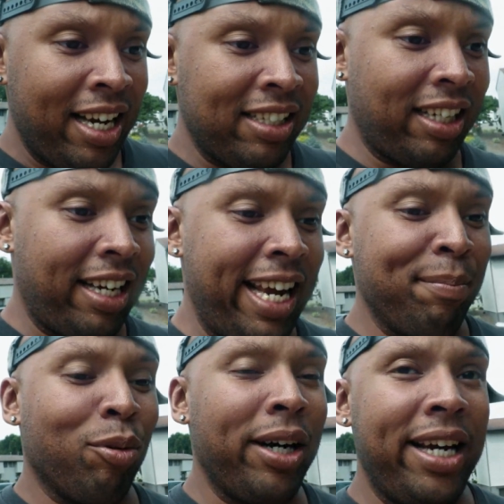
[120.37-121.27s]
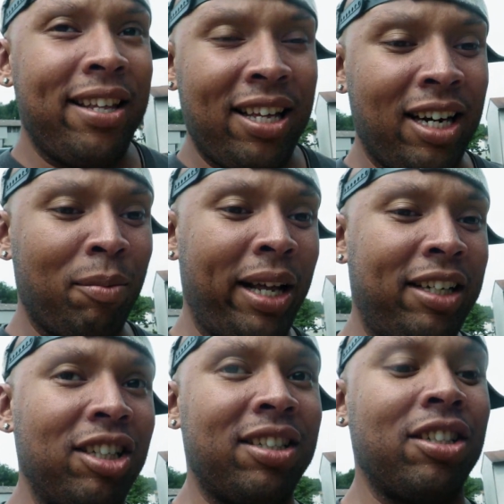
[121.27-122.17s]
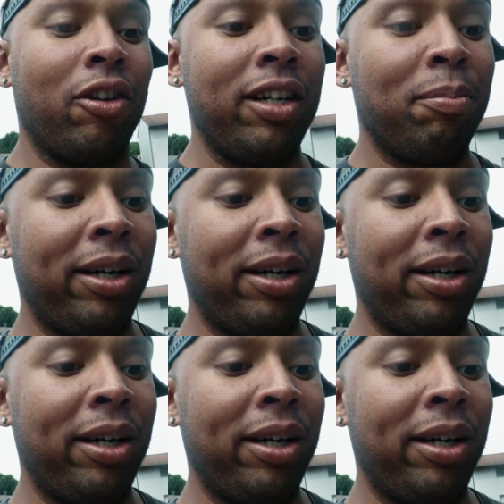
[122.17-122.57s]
He's like, I can't breathe. I'm like, just slow your